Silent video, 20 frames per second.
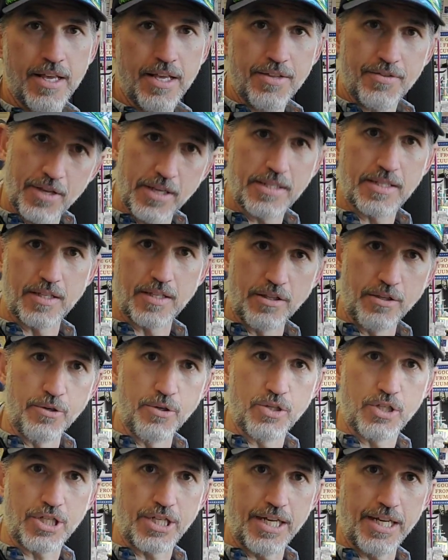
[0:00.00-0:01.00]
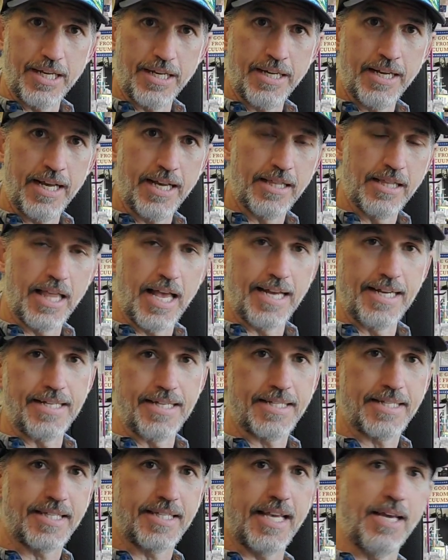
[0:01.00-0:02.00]
the solution and let
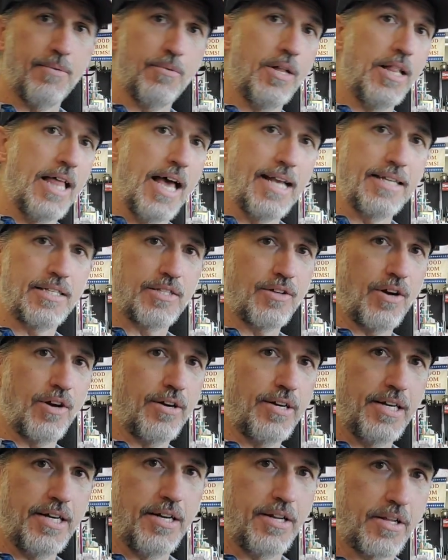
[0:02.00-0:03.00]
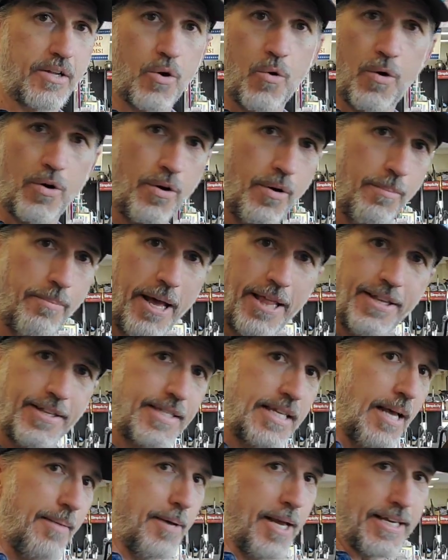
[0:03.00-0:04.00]
it sit while I started in a corner, and by the
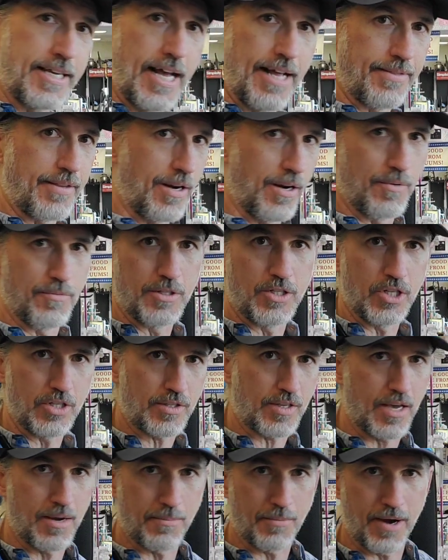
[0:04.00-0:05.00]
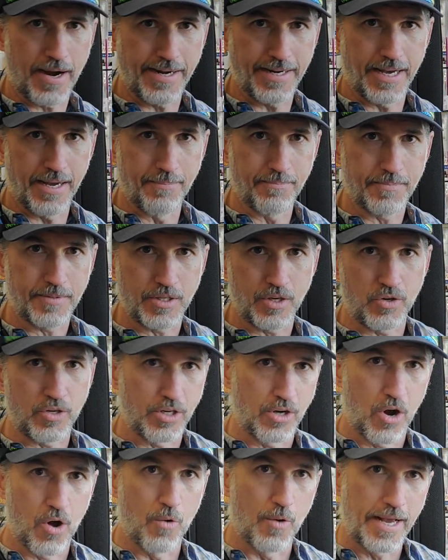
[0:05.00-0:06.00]
time I got there, it would just come right up. So you
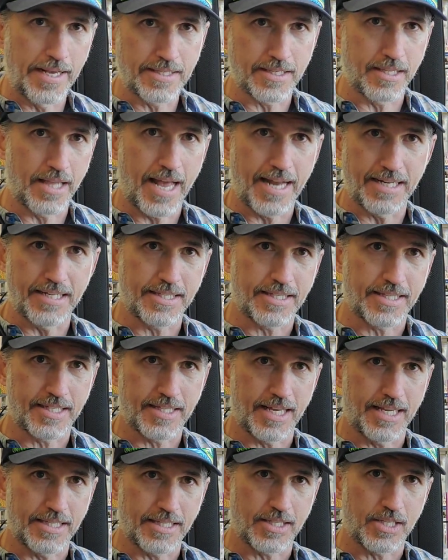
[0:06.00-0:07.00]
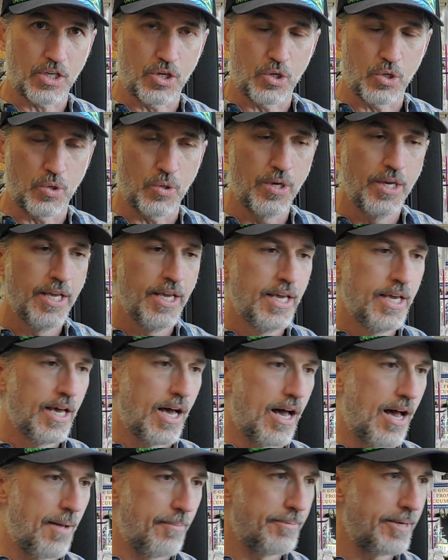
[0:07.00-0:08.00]
can always let it sit too.
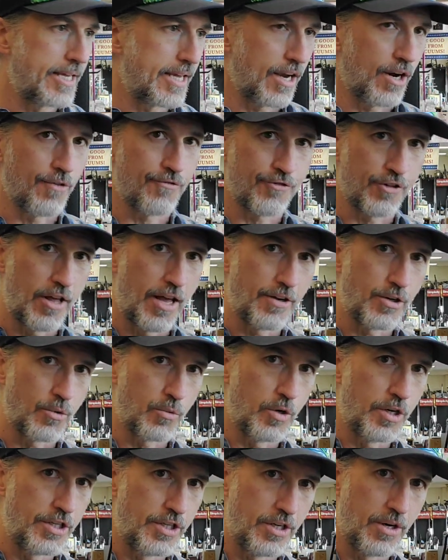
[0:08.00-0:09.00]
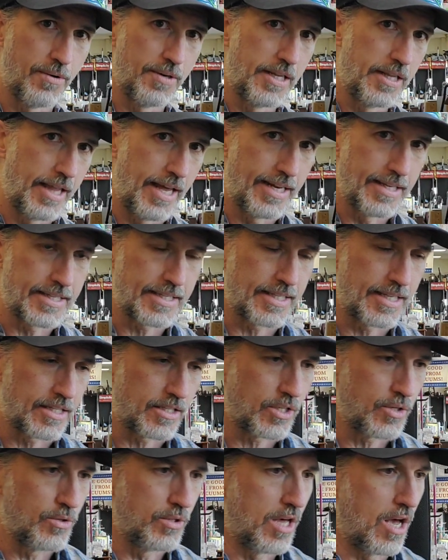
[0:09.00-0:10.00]
Be careful on your wood. You don't want to let it sit
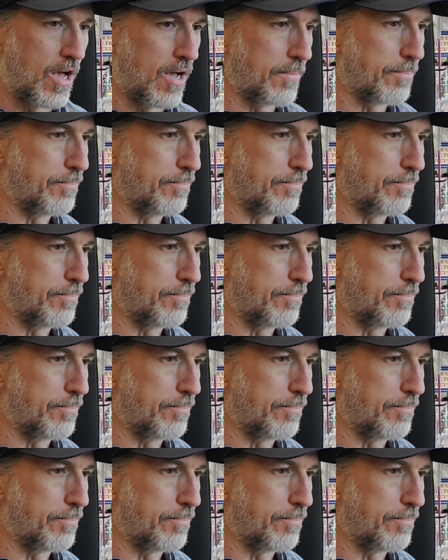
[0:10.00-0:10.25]
too long,